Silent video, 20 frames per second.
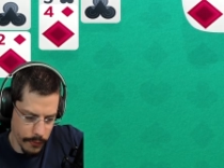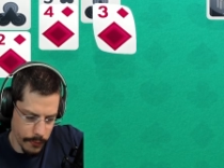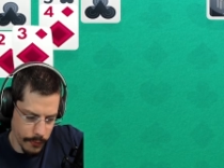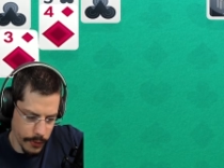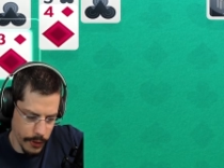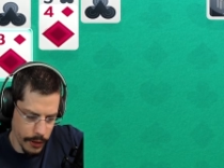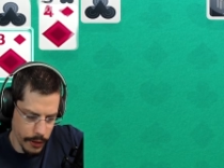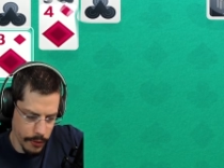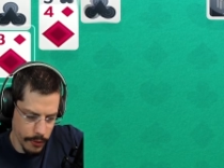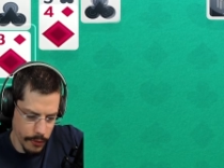
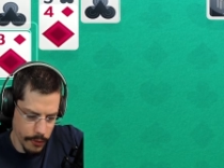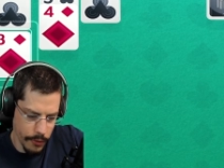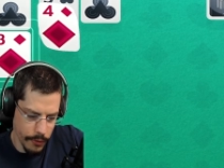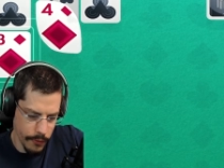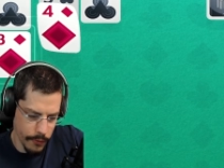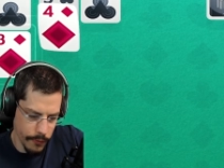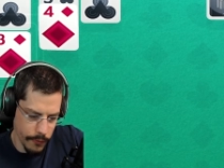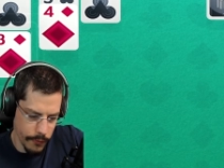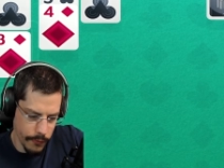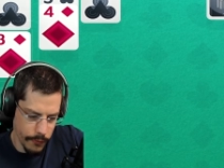3,
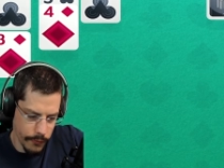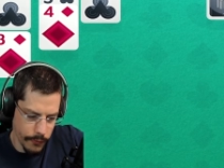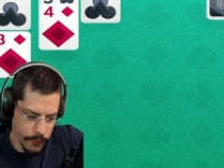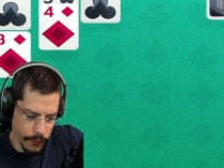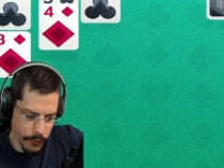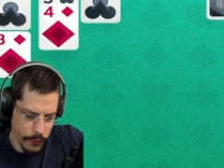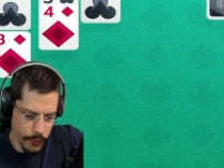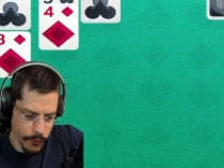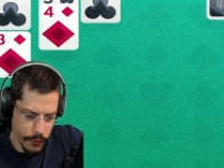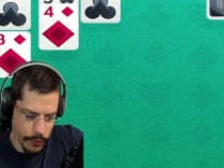
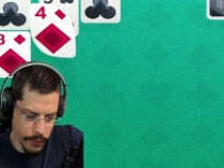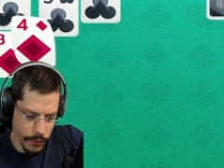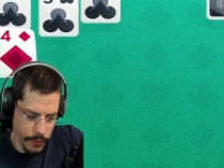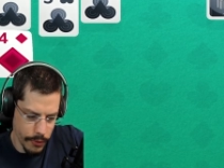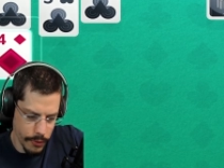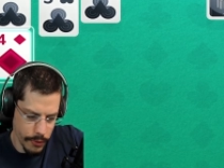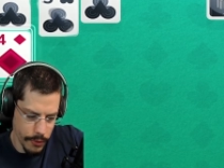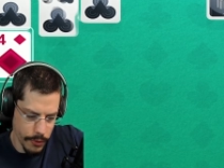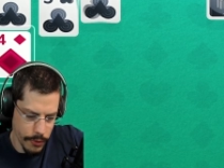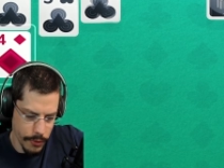4.
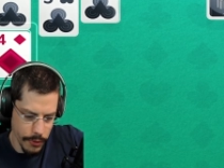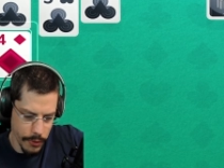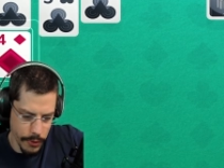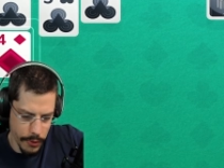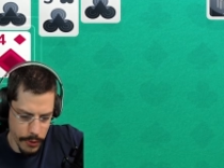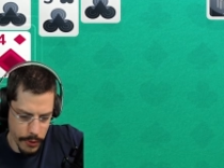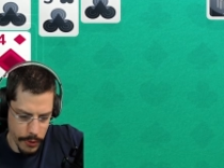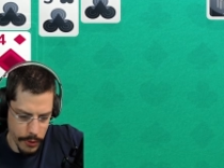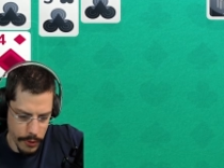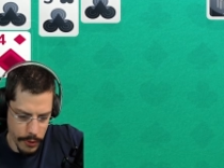
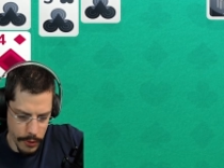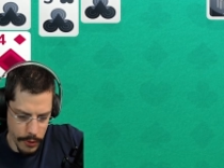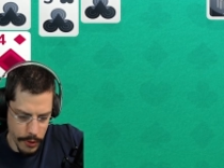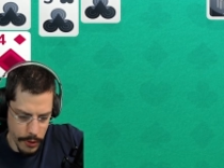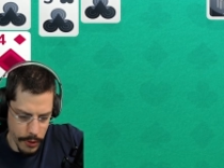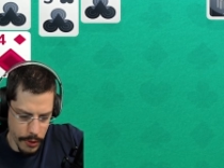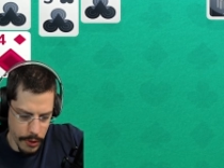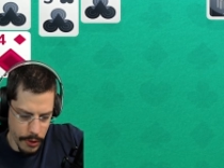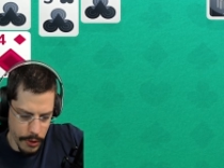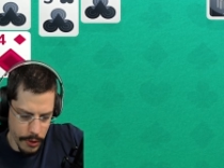
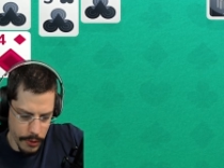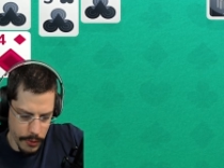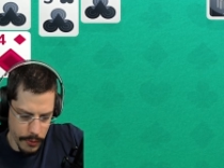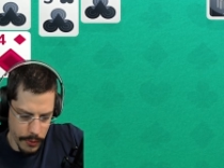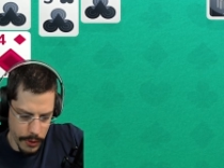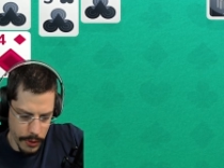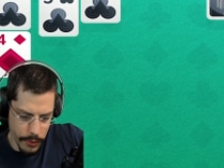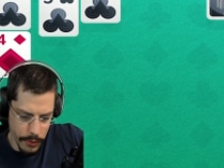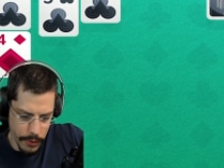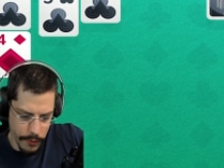
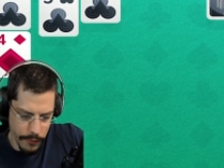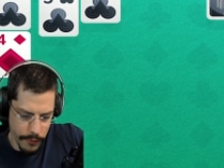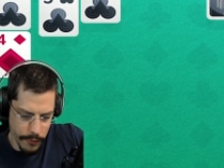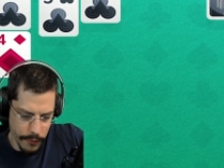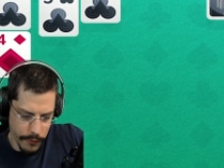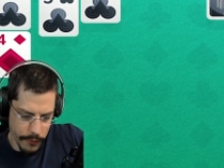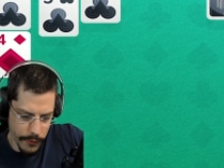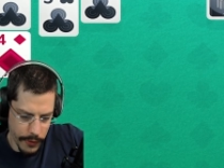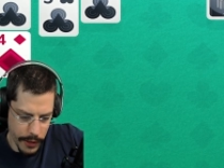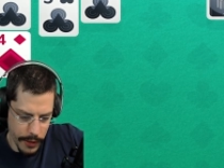We don't have the
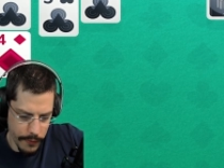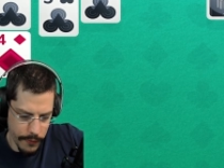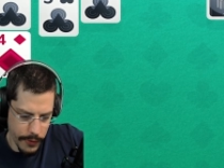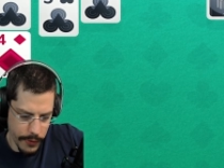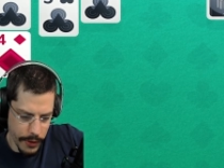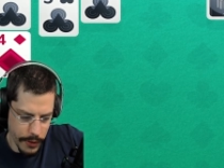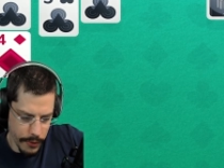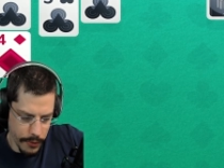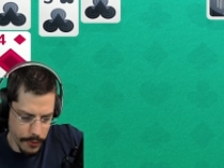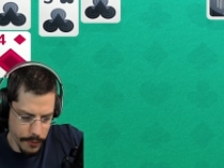5
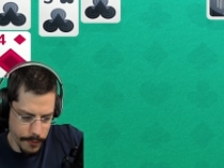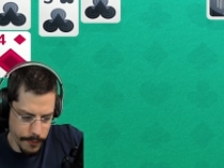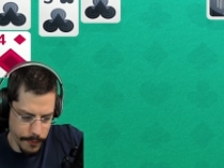here.